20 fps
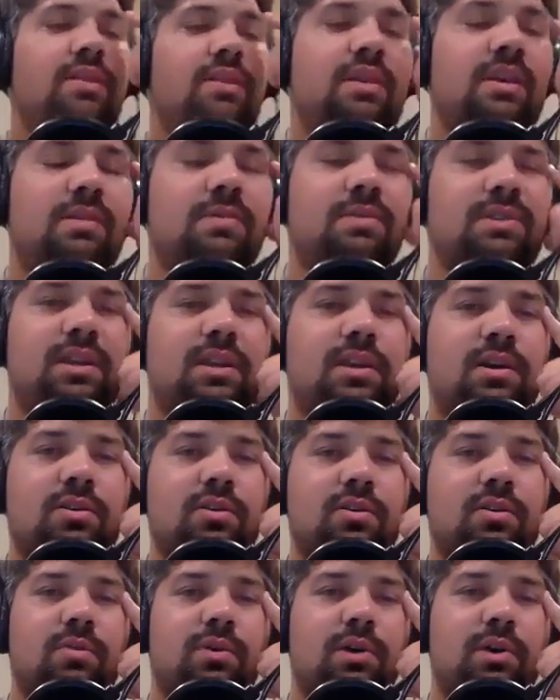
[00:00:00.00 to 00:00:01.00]
think it was a
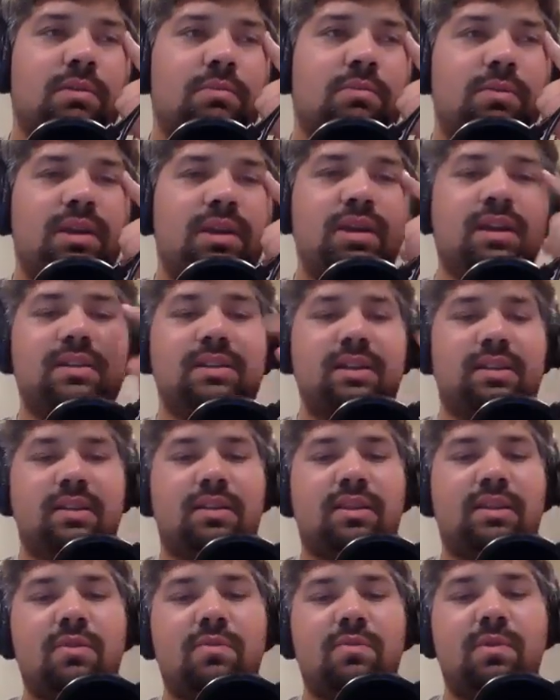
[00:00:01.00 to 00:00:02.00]
younger one because like the
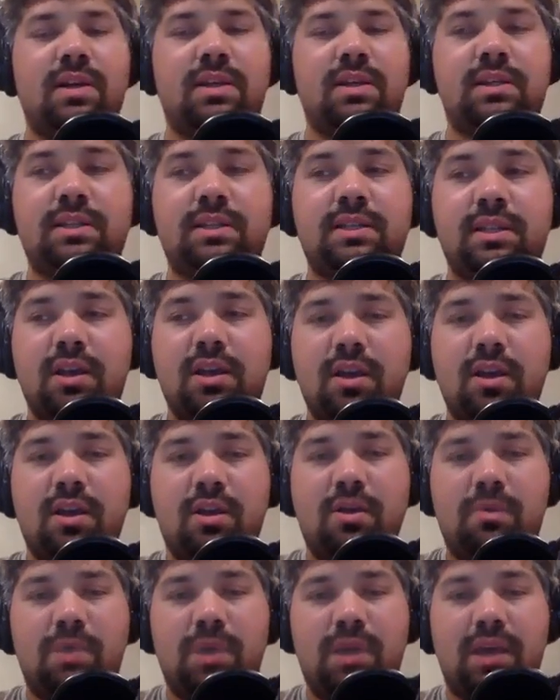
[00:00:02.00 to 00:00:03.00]
thing was,
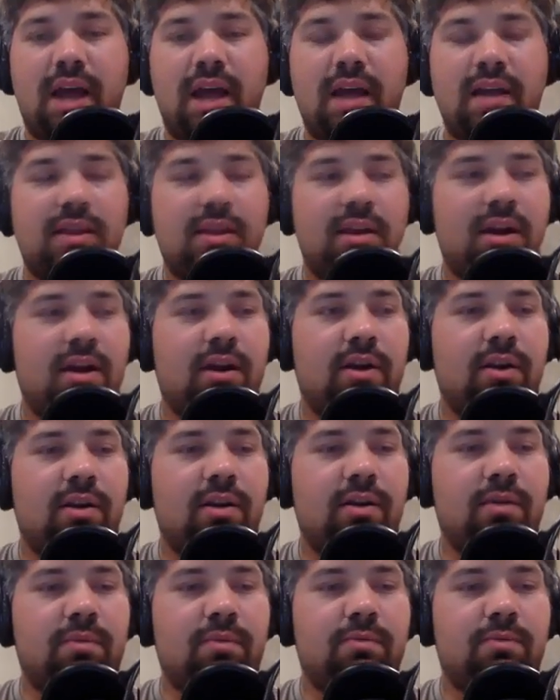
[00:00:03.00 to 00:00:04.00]
we got there
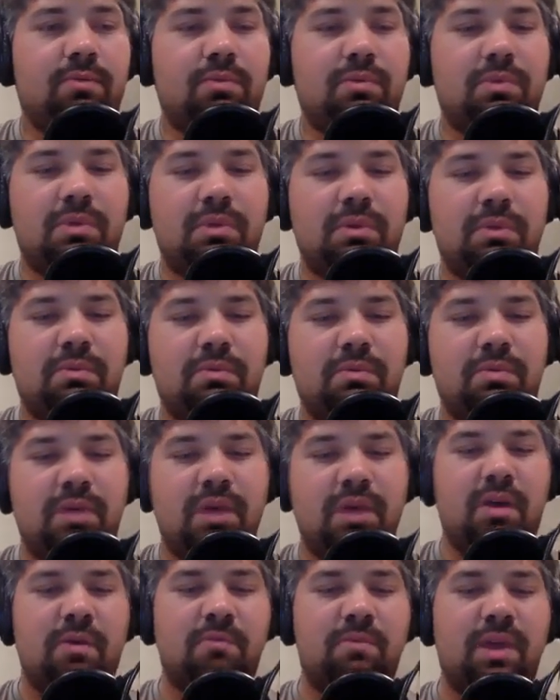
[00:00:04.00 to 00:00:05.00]
and
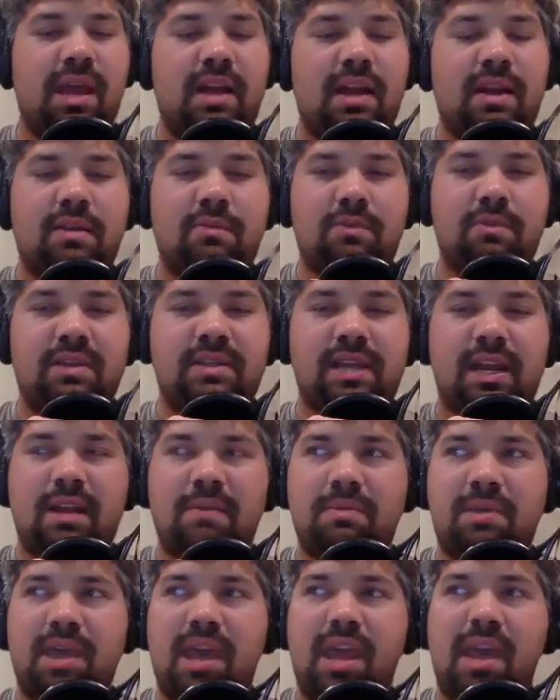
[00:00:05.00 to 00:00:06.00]
we set
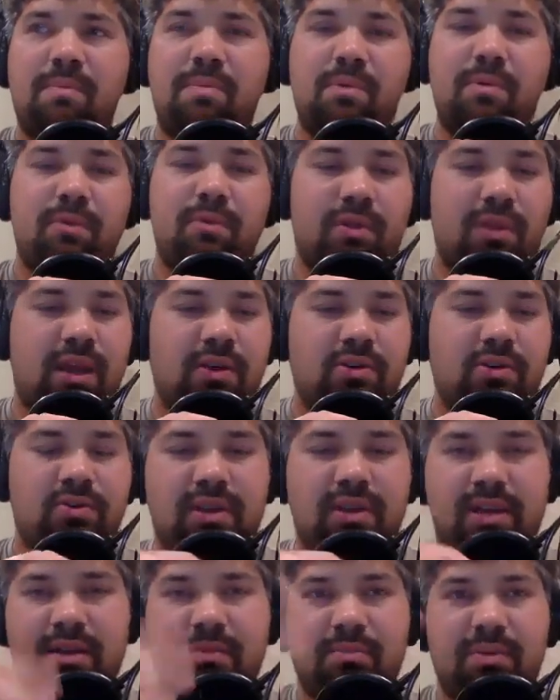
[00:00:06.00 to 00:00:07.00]
up camp and we're like
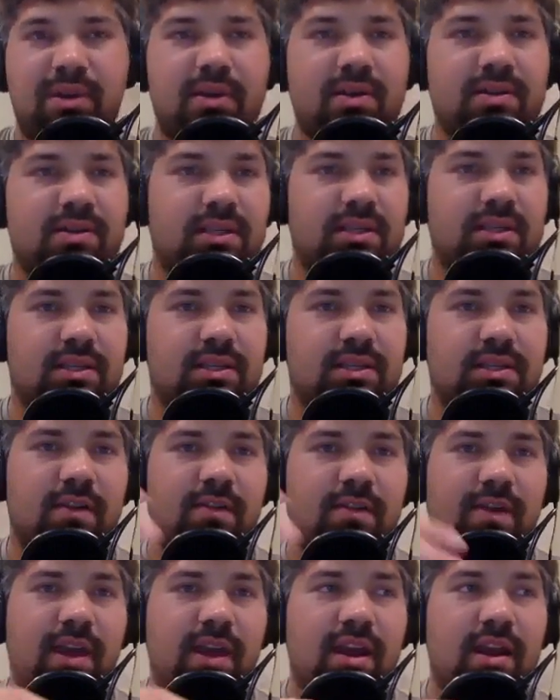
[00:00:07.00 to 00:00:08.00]
drinking beers and stuff,
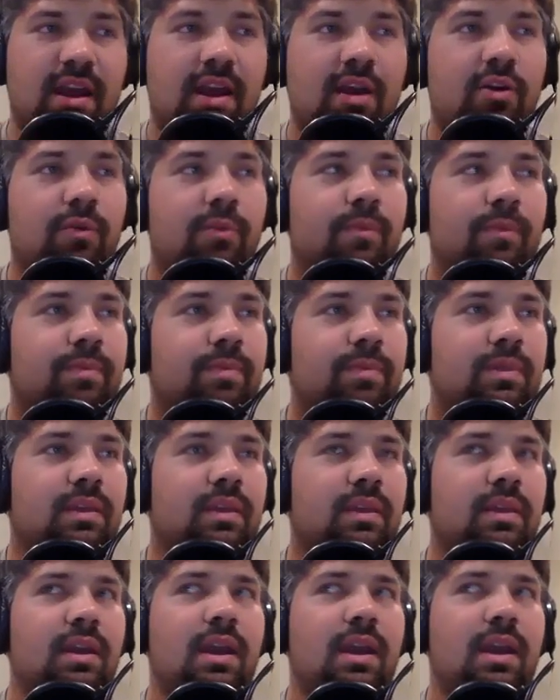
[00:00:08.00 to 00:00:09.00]
hanging out,
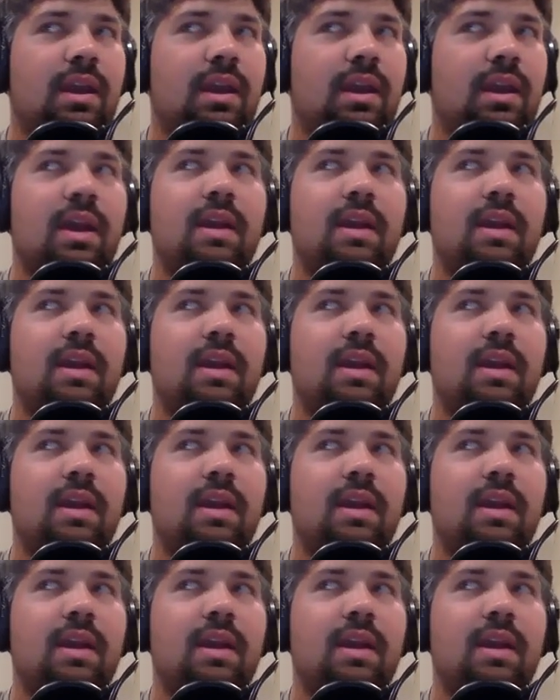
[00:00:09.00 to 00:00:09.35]
and